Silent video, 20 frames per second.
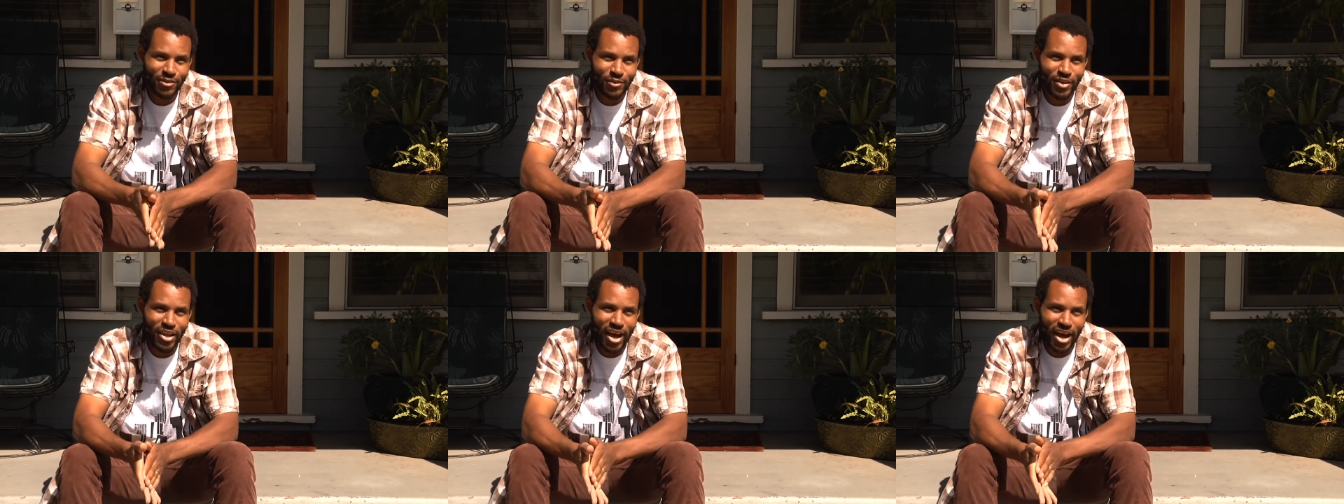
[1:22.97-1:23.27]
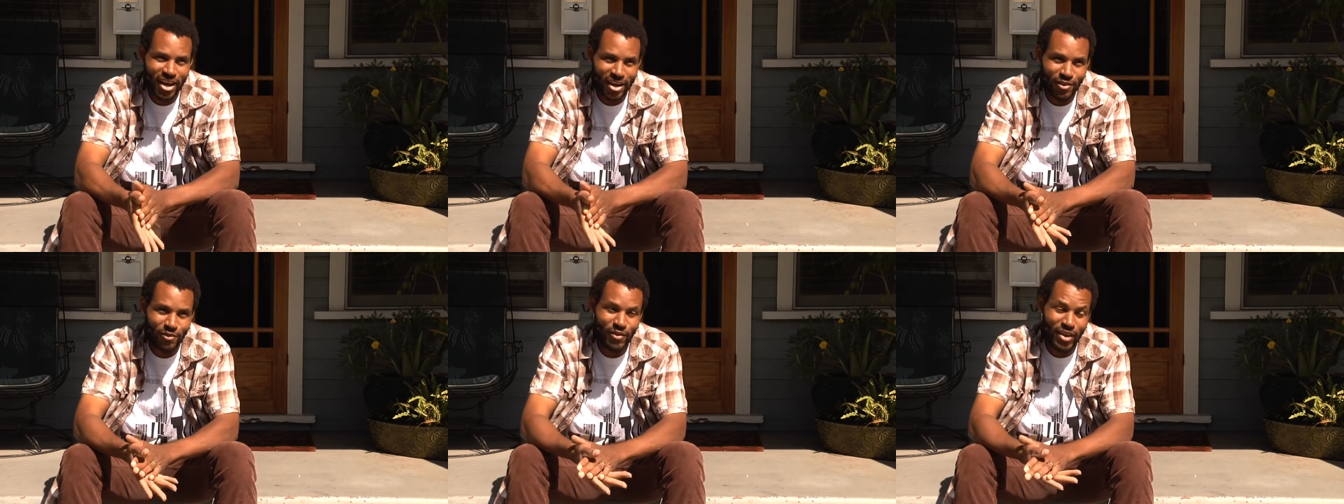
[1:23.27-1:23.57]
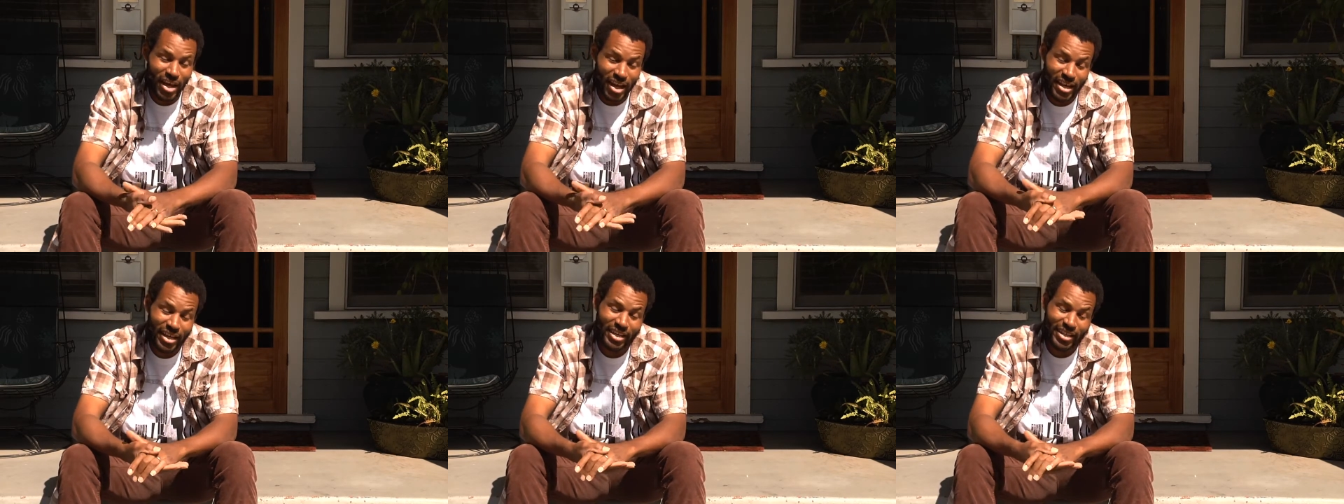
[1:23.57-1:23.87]
A lot of
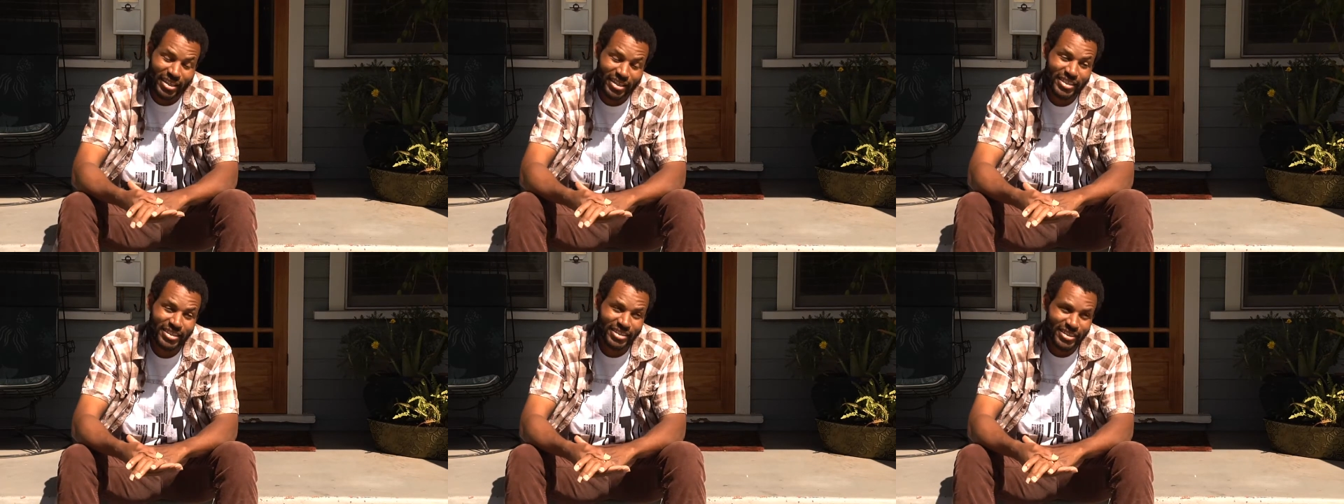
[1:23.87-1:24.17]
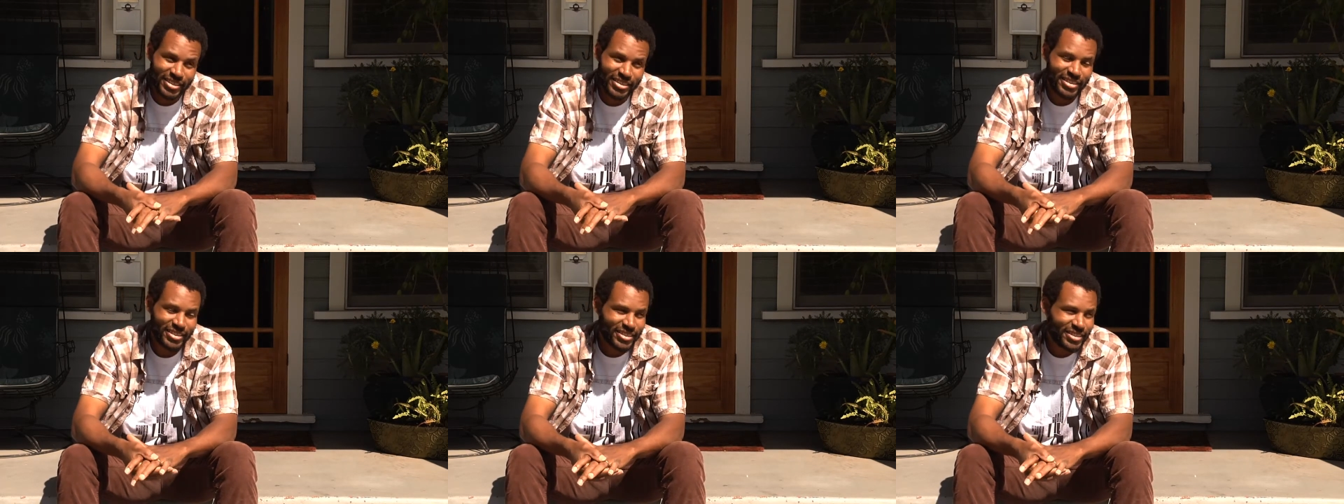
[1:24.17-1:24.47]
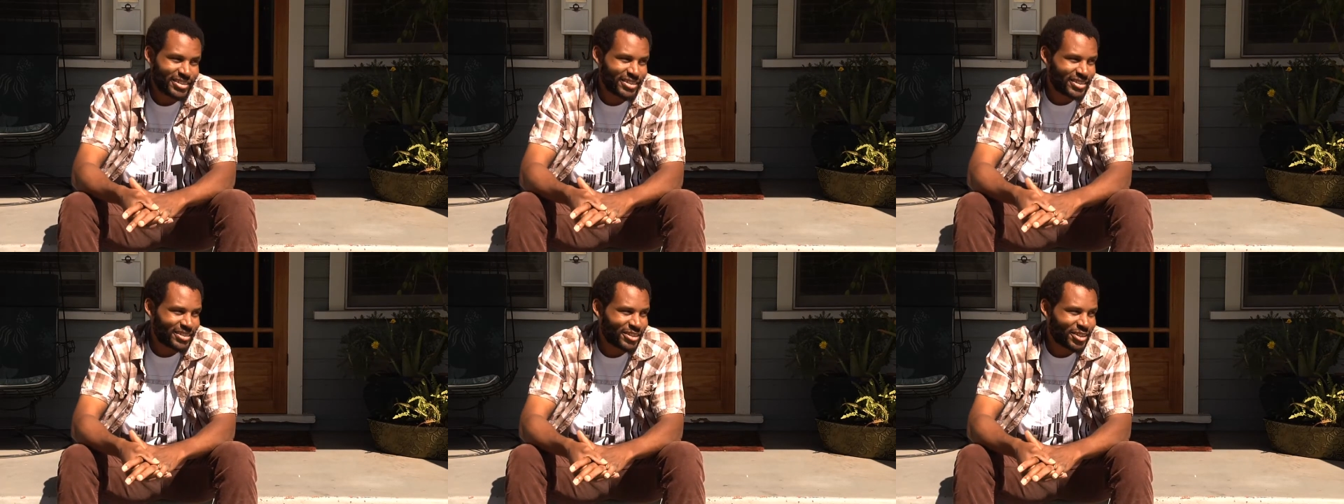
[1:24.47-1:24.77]
like
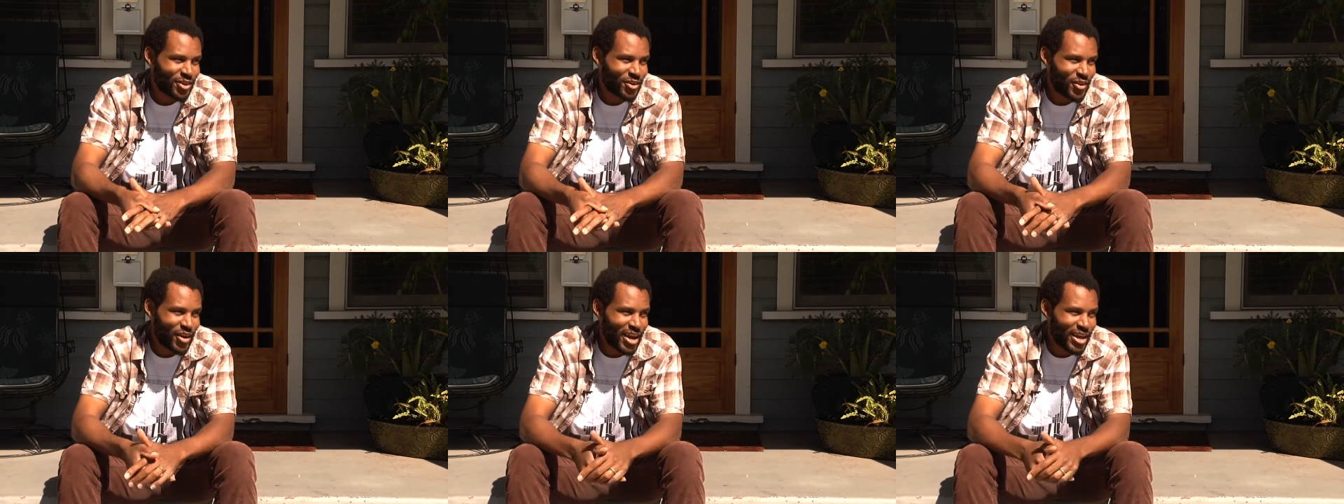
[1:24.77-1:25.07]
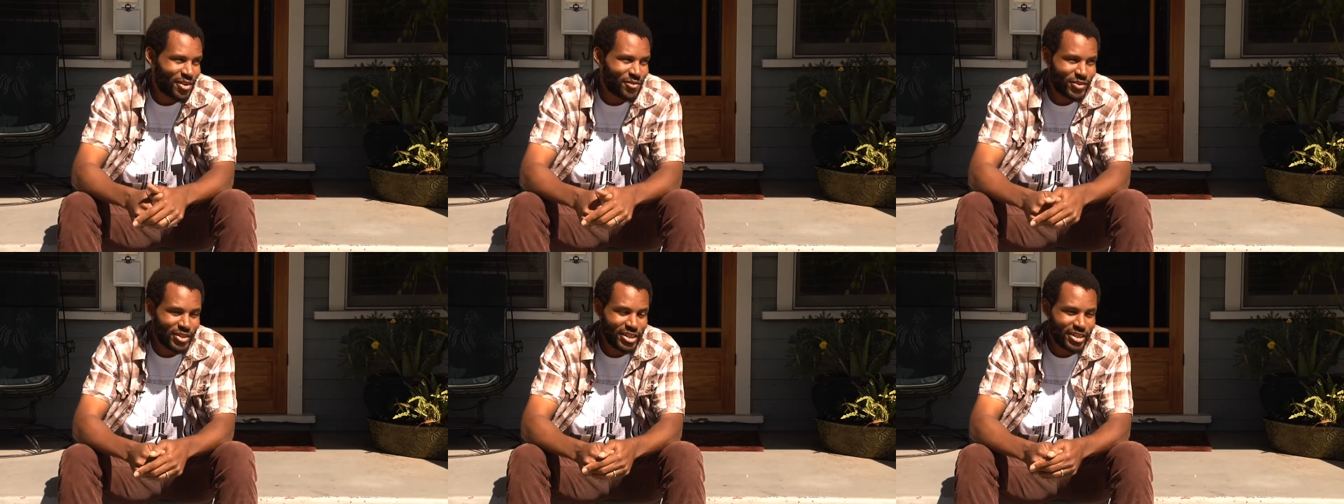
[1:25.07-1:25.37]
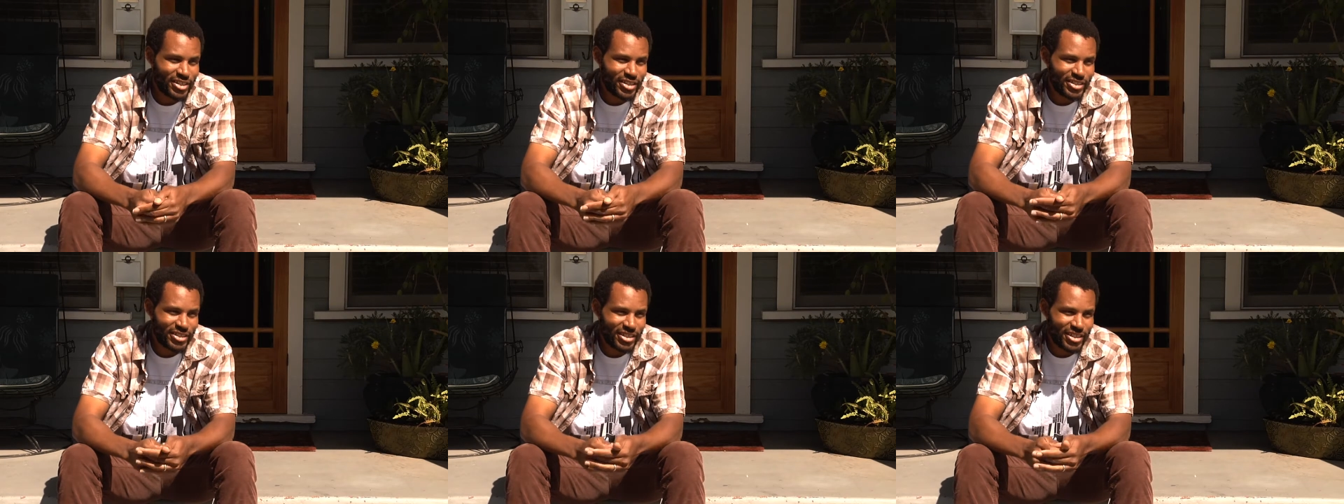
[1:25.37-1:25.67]
creative
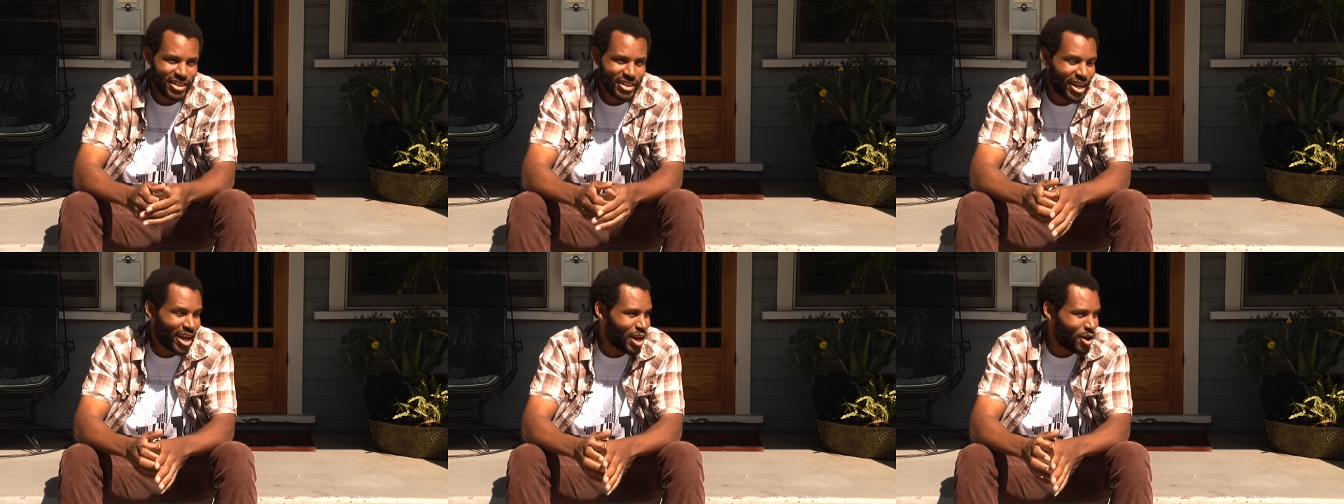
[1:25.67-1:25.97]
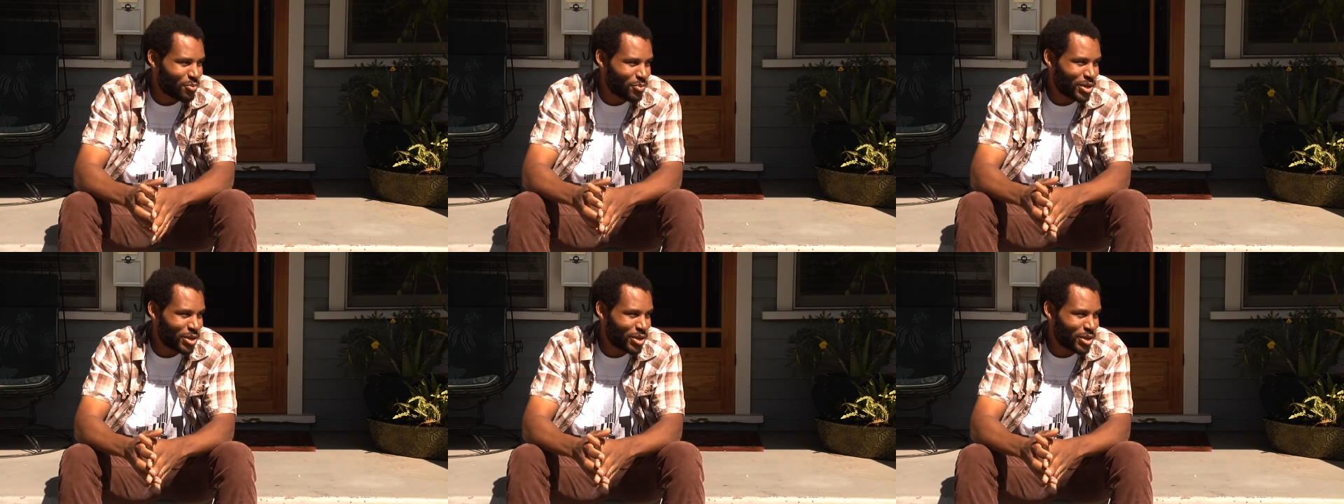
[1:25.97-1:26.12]
dudes and a lot of